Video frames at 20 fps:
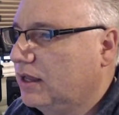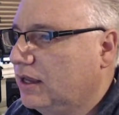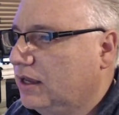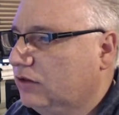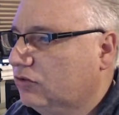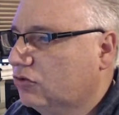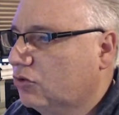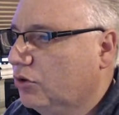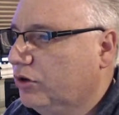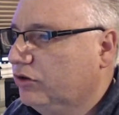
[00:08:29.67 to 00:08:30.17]

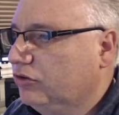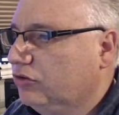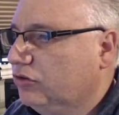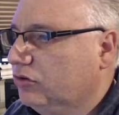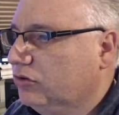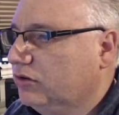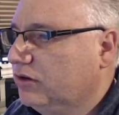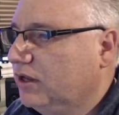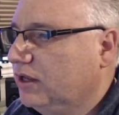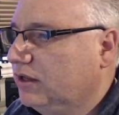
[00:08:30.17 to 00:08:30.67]
it's going
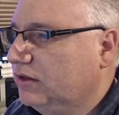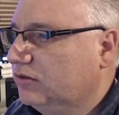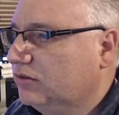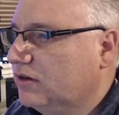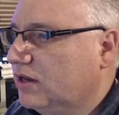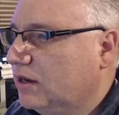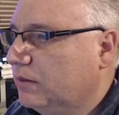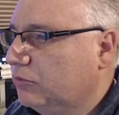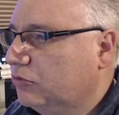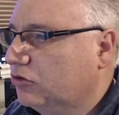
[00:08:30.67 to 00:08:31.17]
to take
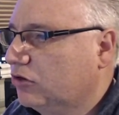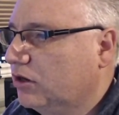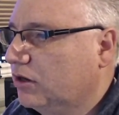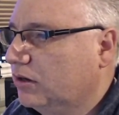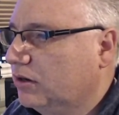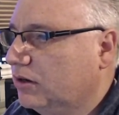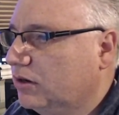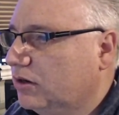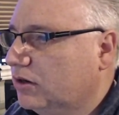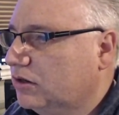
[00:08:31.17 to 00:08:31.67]

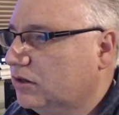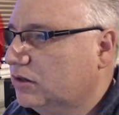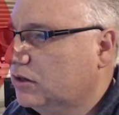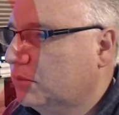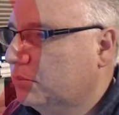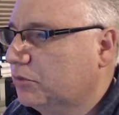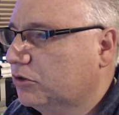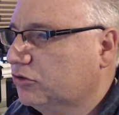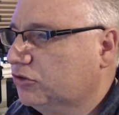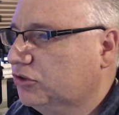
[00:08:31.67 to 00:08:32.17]
snapshot
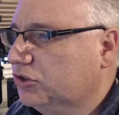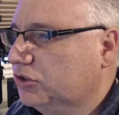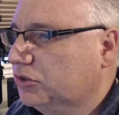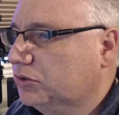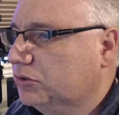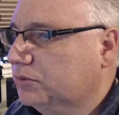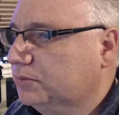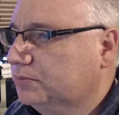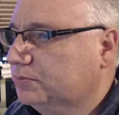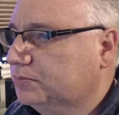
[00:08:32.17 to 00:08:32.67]
number 2.